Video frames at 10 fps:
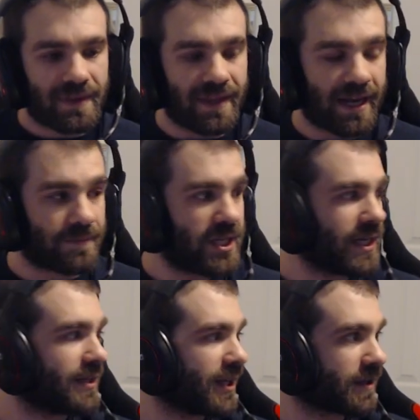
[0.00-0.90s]
I'm
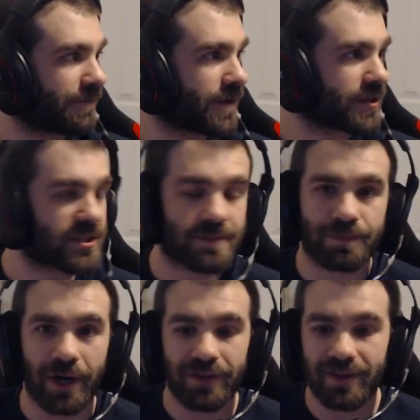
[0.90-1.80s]
taking like the first
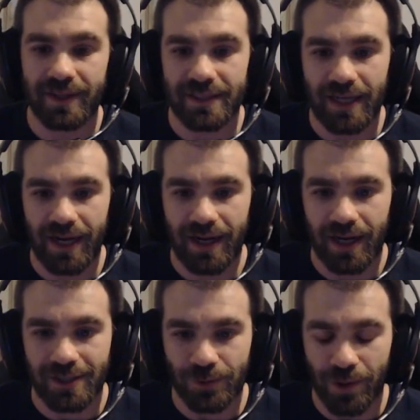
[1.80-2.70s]
breath of the day
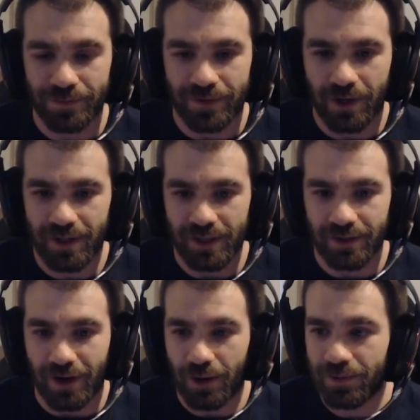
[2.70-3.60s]
at 12:30. You
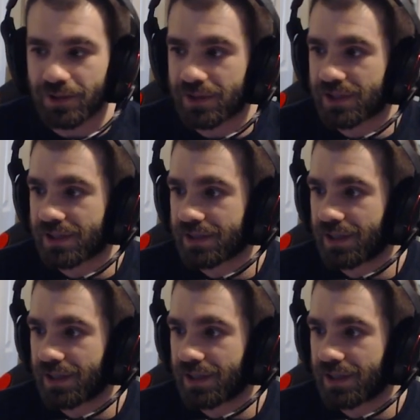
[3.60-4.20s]
know, I was